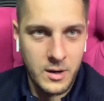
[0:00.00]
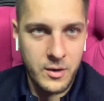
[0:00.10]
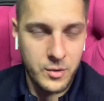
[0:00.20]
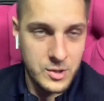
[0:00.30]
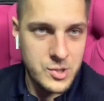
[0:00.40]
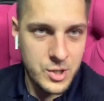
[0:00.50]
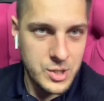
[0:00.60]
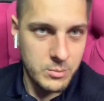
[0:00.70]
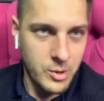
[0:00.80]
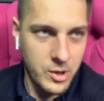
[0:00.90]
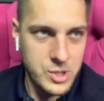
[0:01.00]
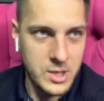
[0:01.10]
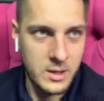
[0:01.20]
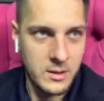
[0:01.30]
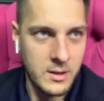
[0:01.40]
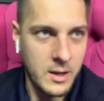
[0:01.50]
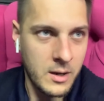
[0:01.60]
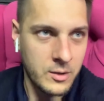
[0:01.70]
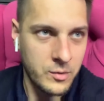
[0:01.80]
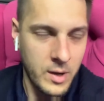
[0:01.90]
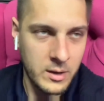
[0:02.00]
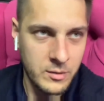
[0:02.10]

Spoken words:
researching blockchain. They are trying